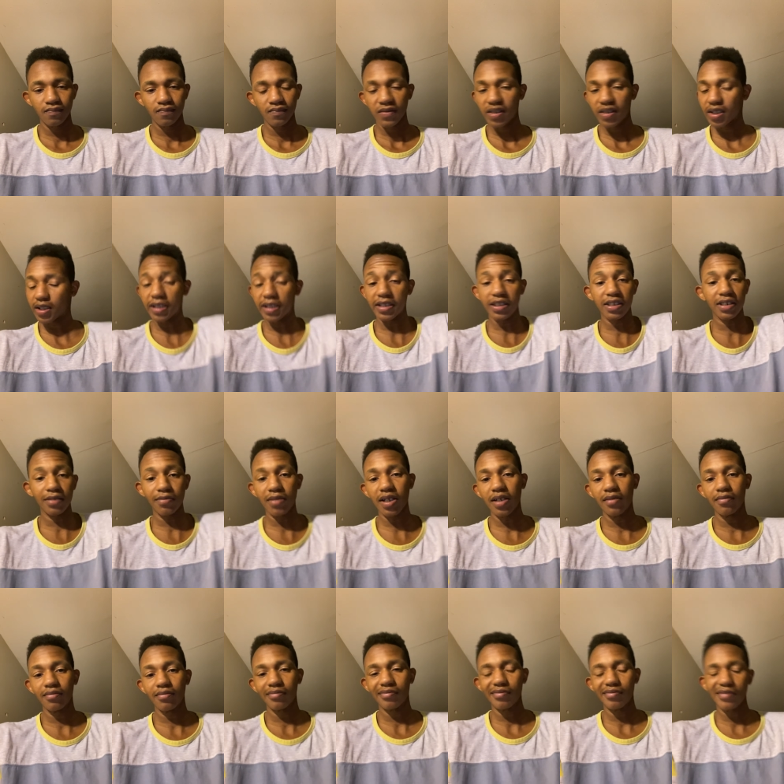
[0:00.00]
Because to me,
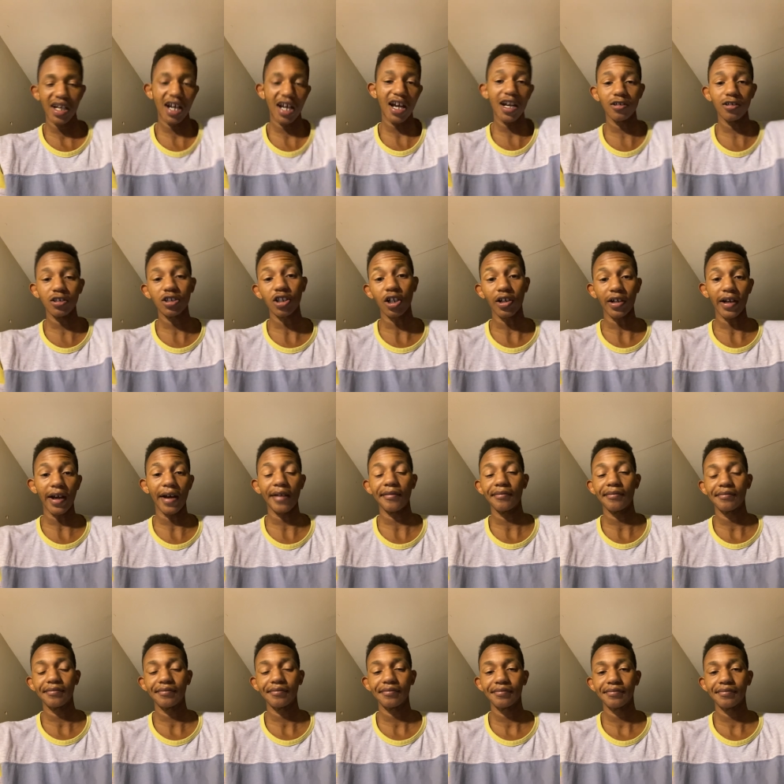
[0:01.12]
it was okay.
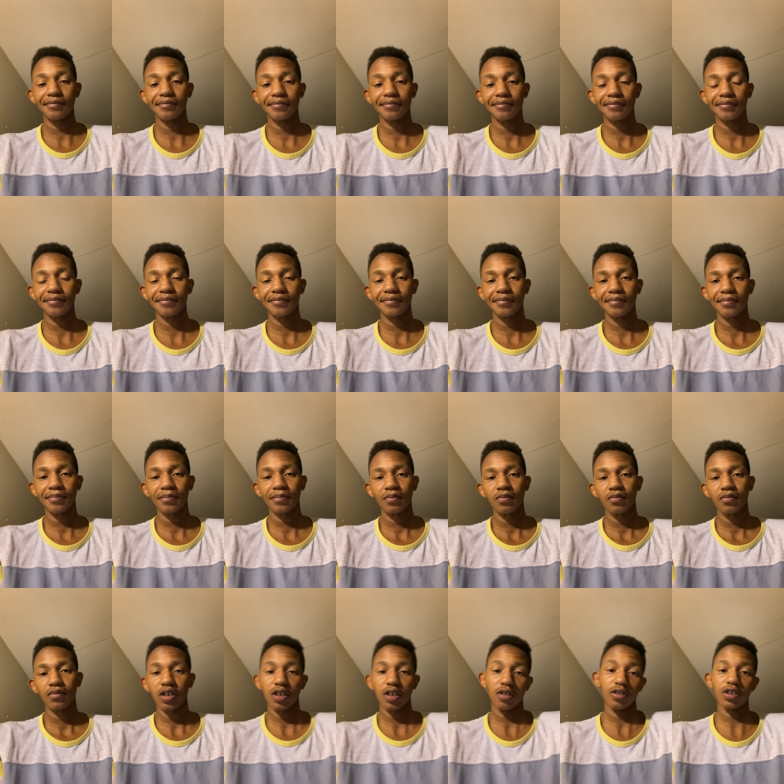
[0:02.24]

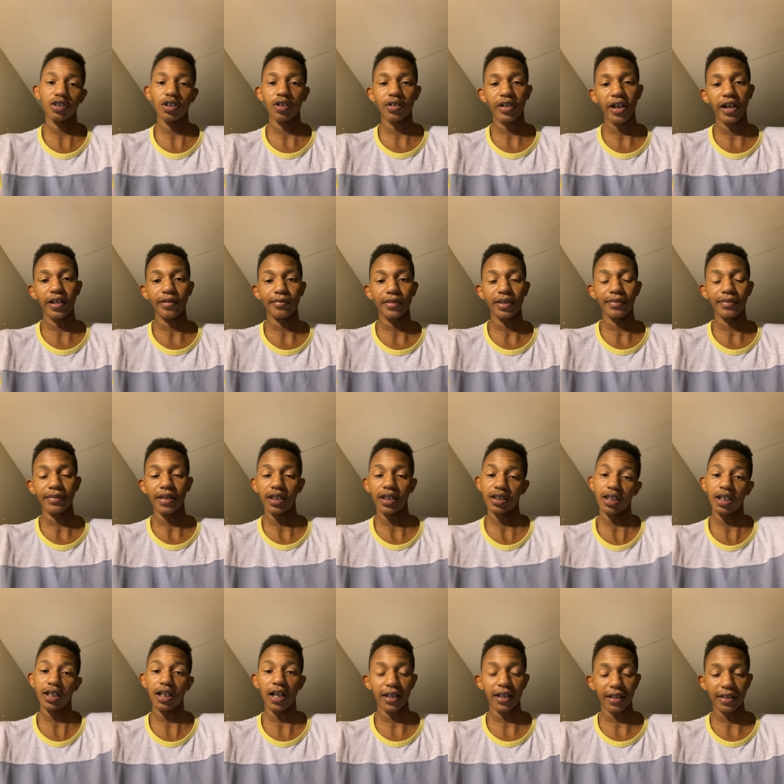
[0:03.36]
It was okay to me. That's all
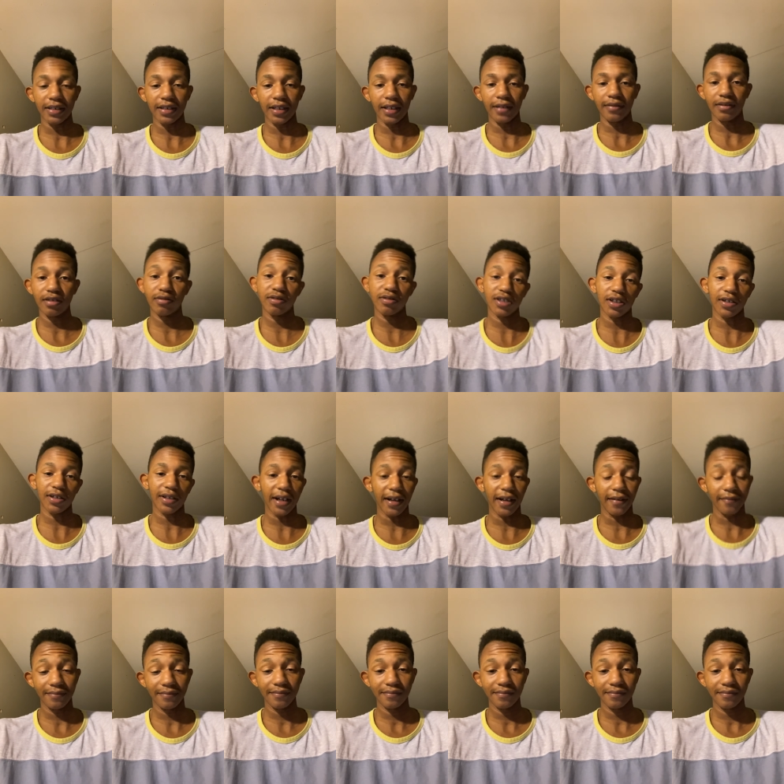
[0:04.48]
I can say. It was okay.